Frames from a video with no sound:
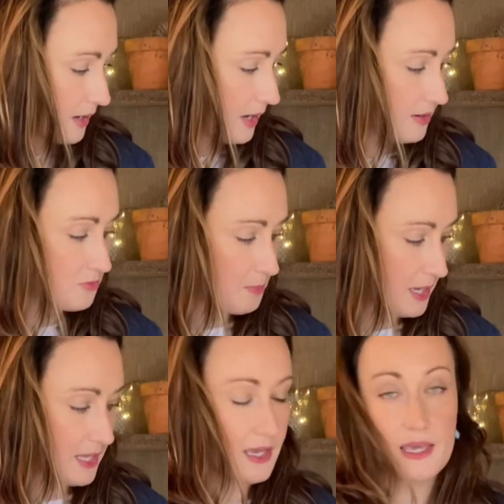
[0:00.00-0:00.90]
And
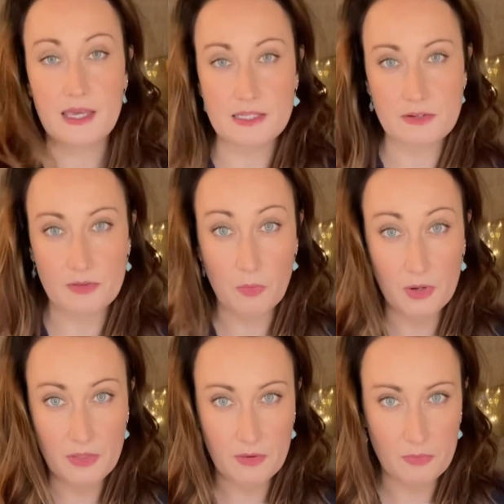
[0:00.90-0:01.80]
Rudbeckia hirta is one
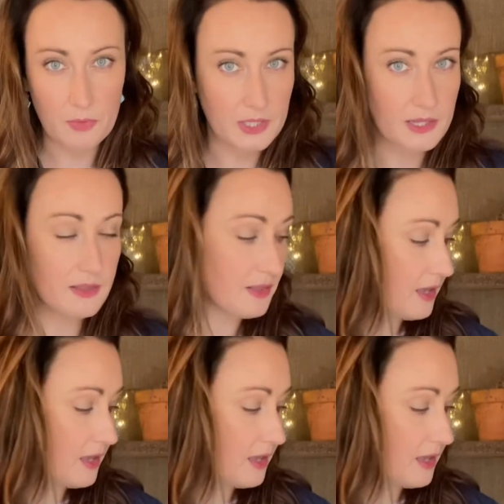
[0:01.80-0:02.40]
of those ones